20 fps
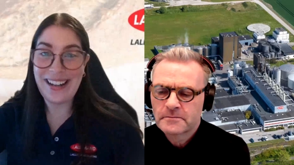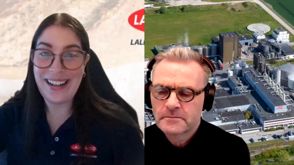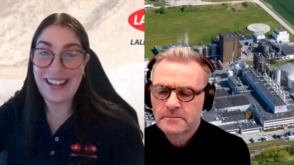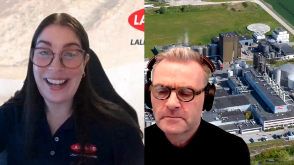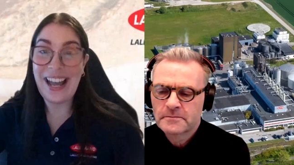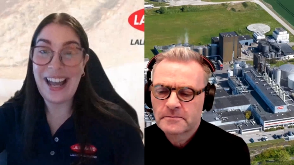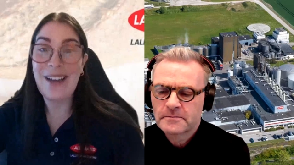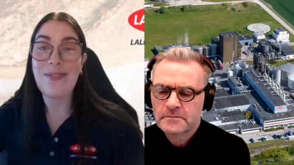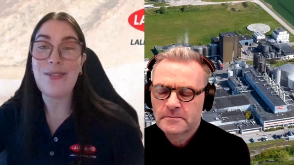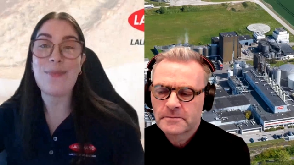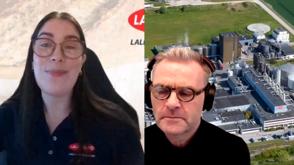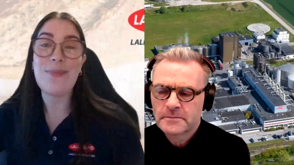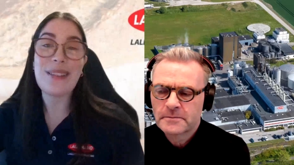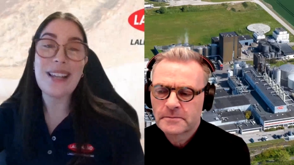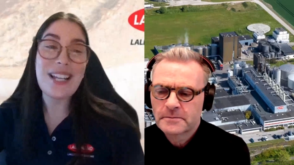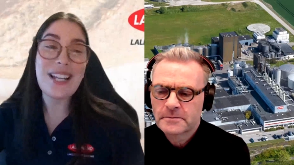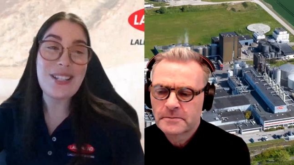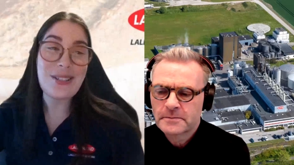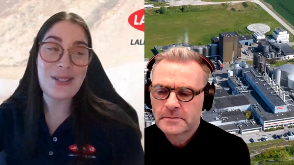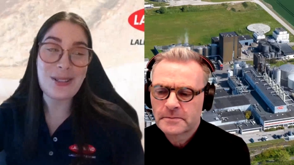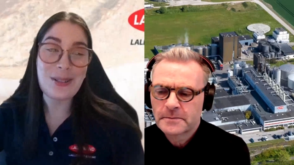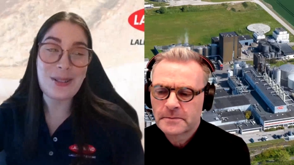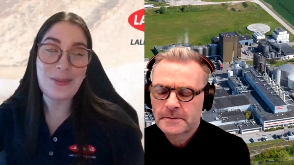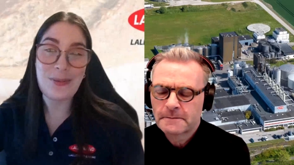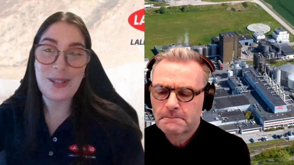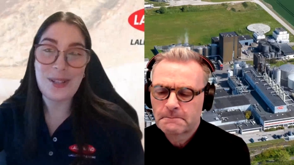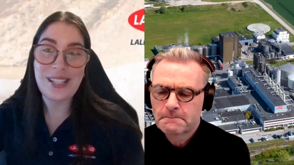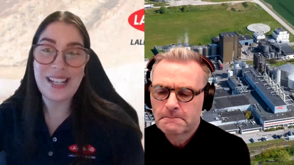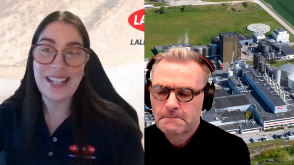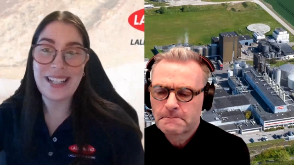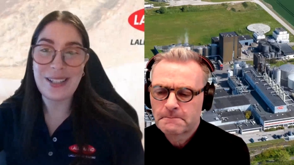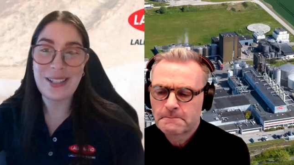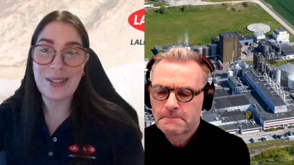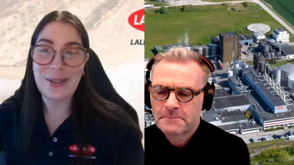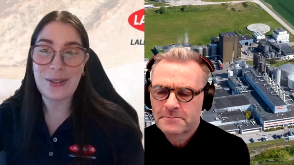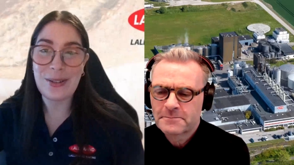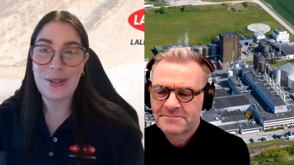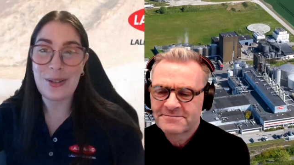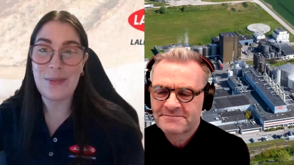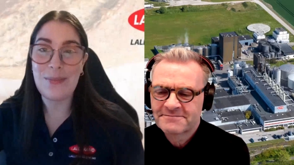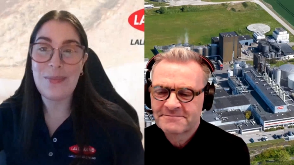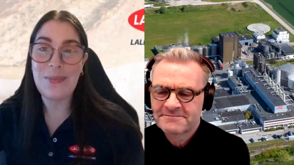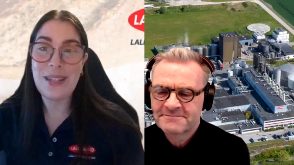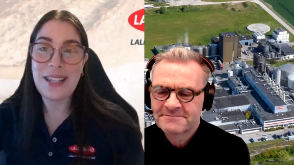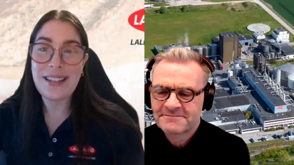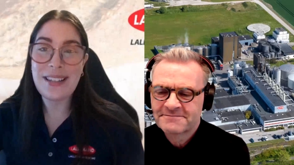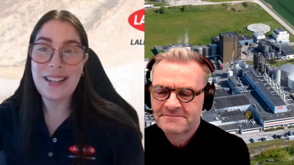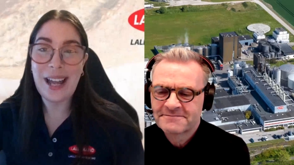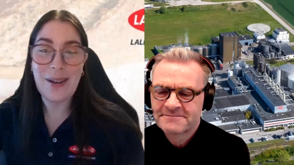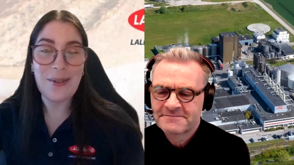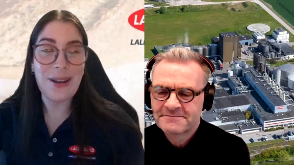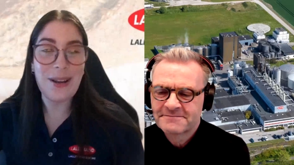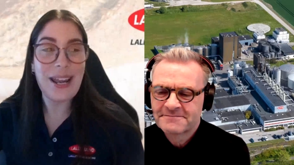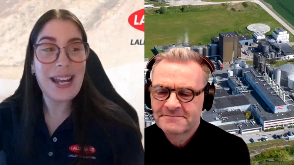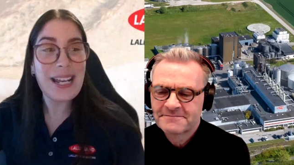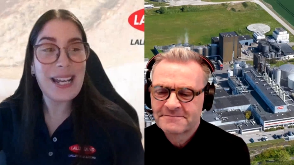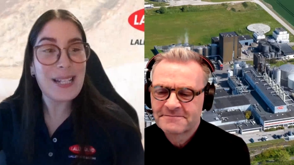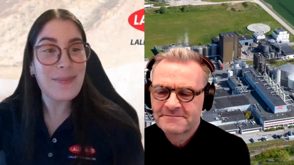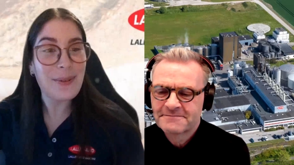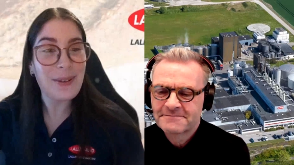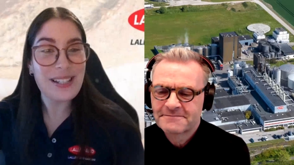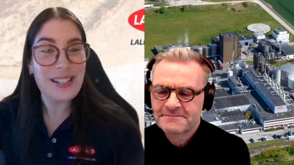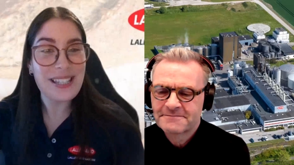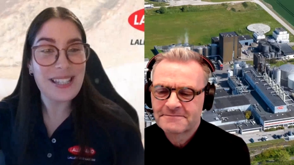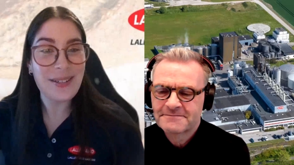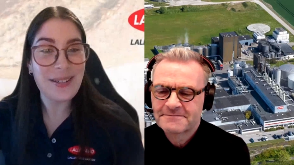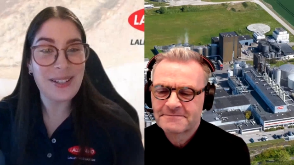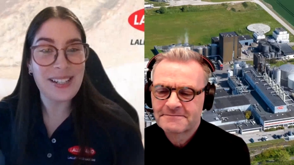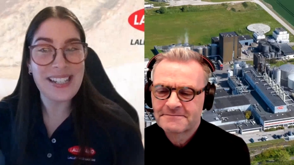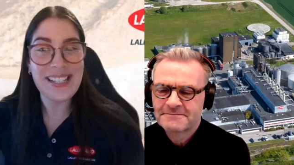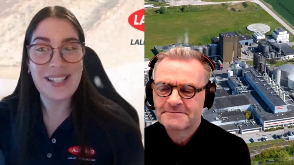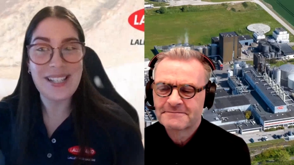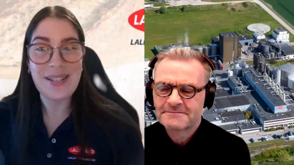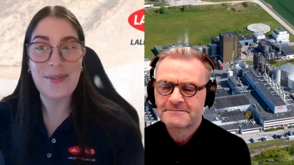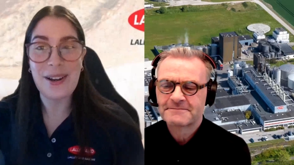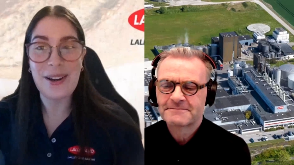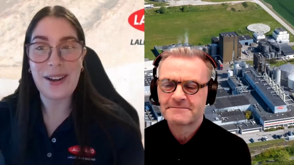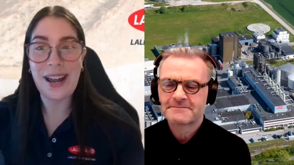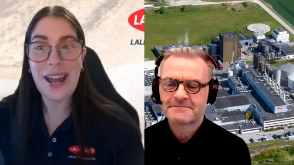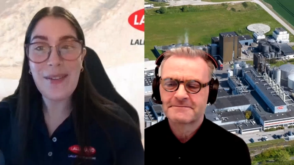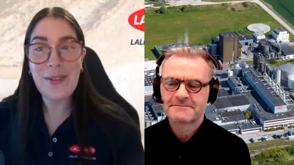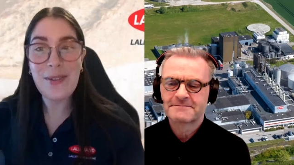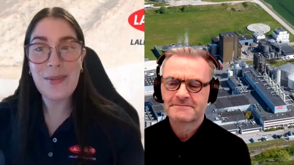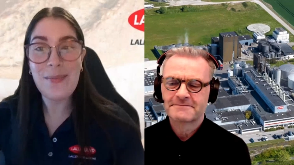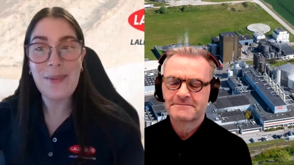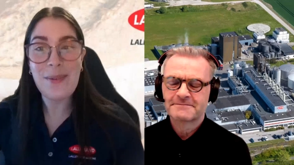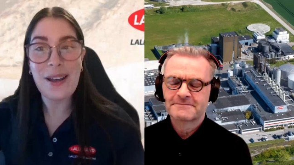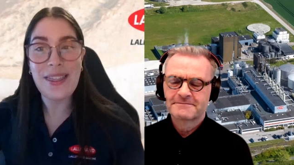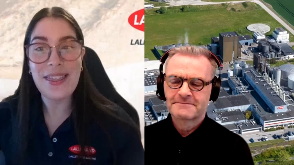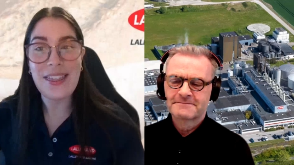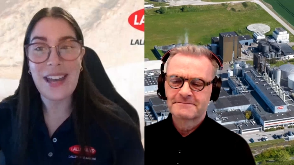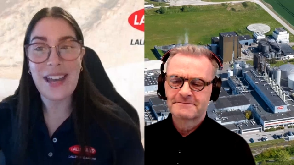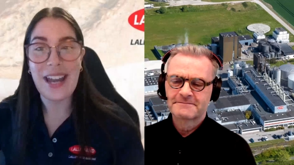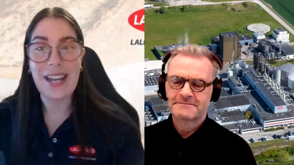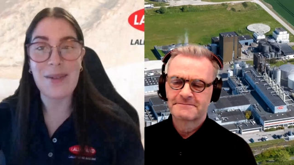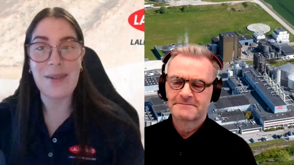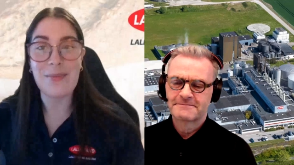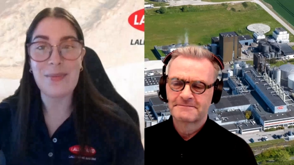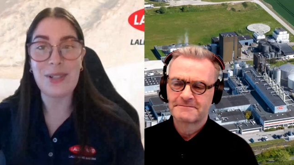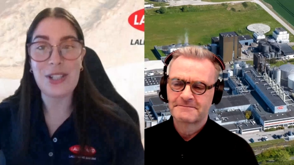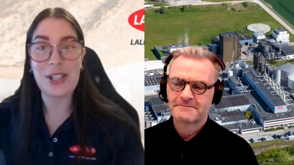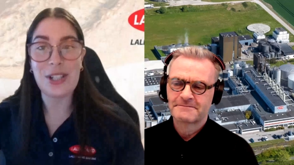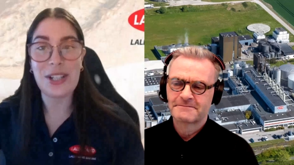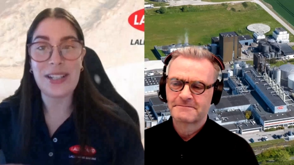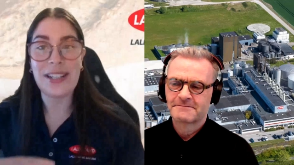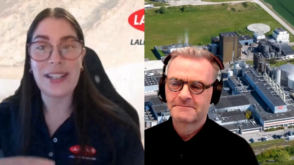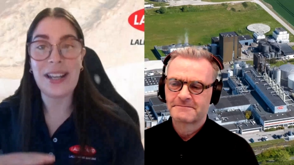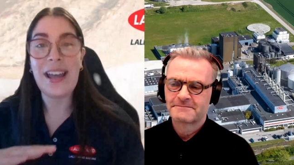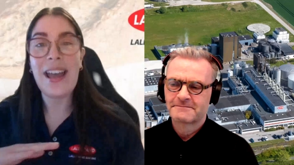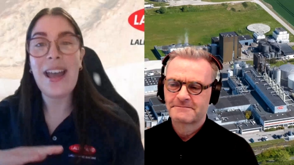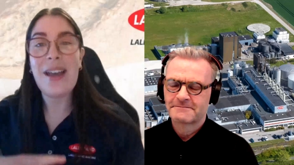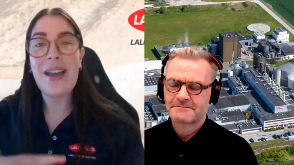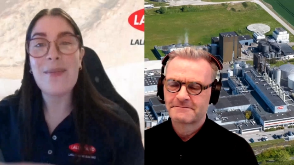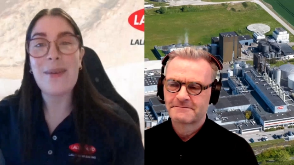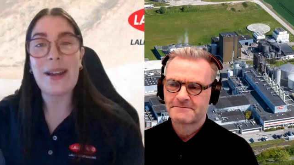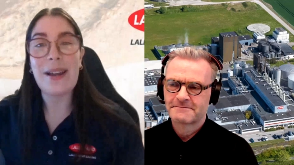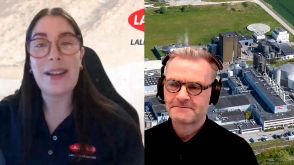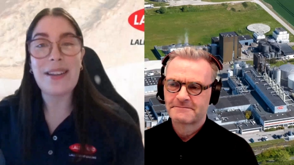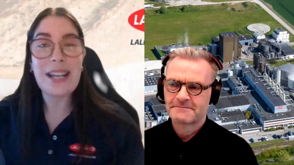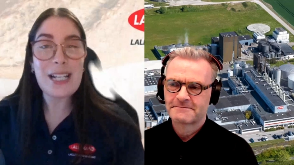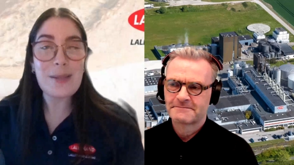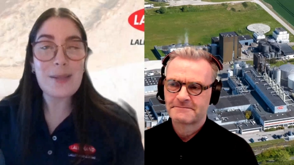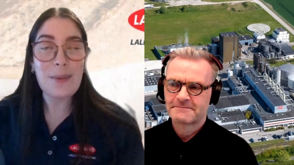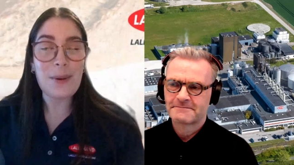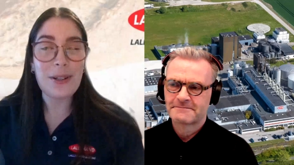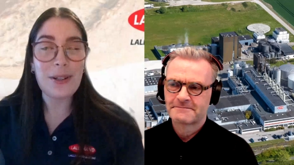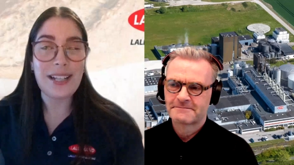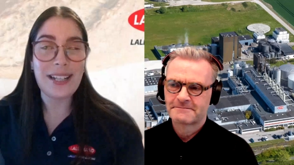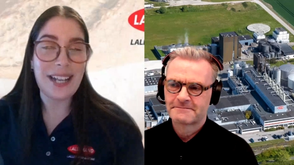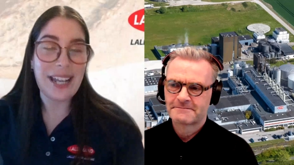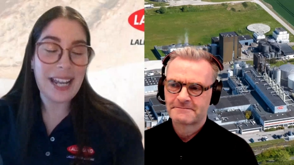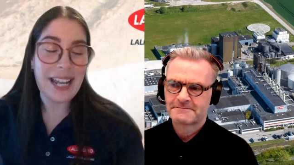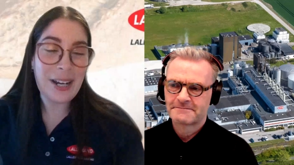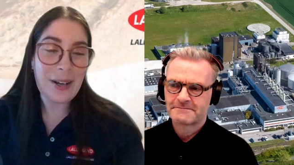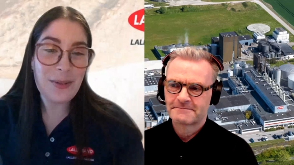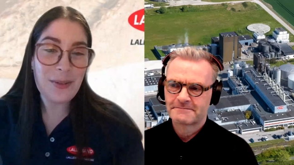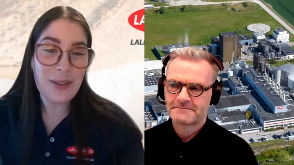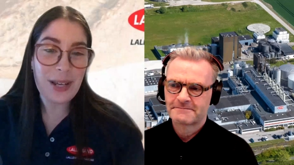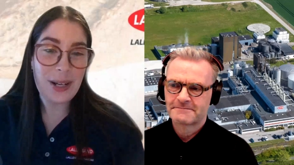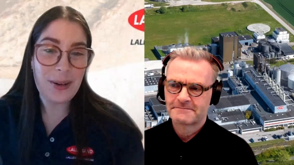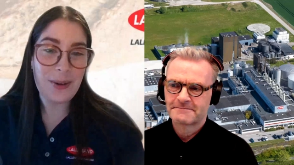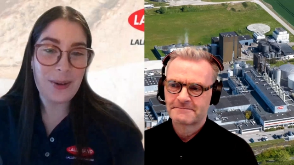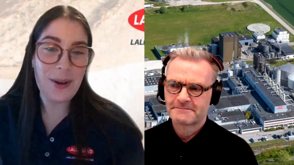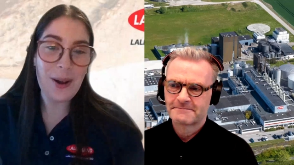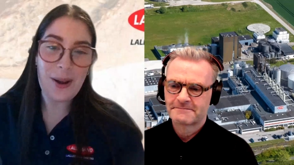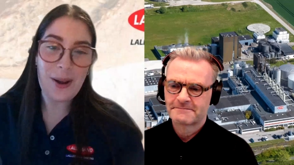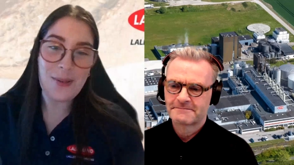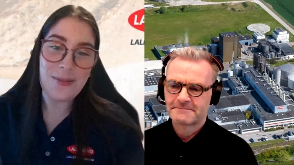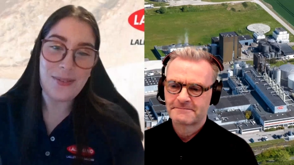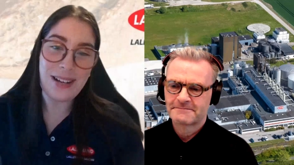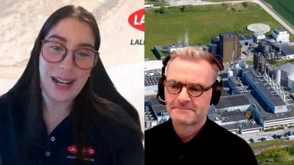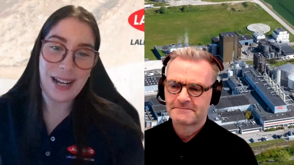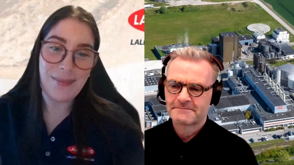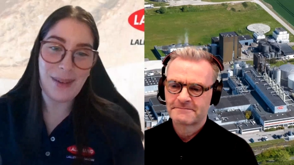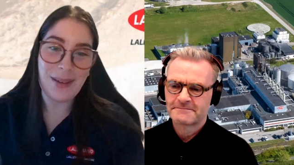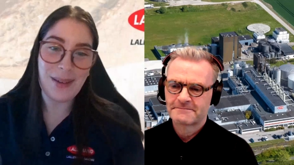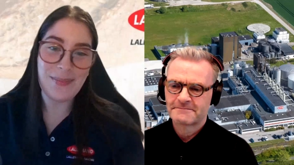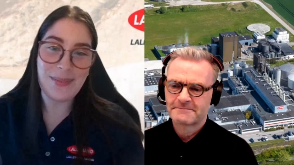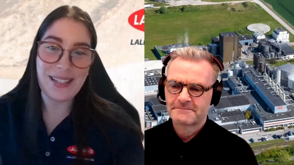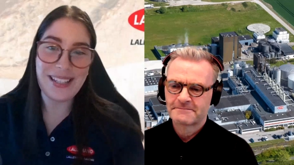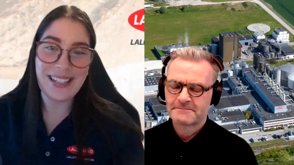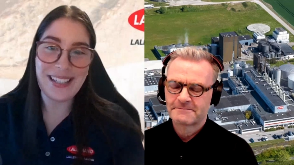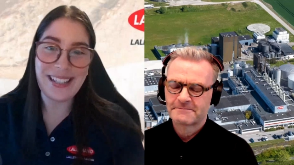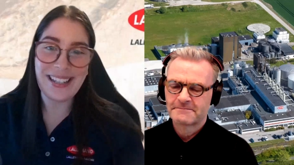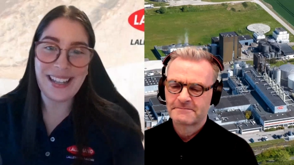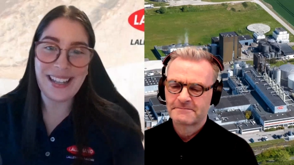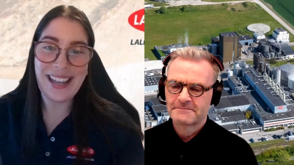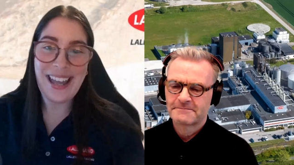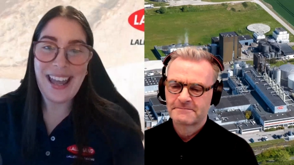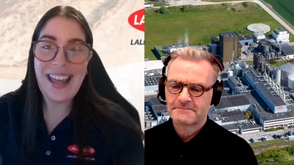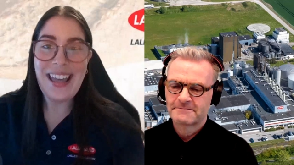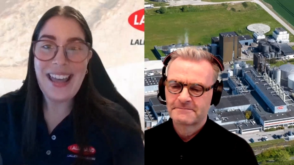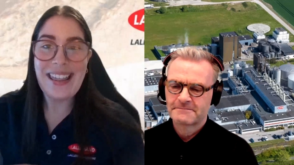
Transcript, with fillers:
Speaker 1: and I have the pleasure to present you the Meet Our Expert series, where every month I am joined by an expert and innovator of Lallemand Baking.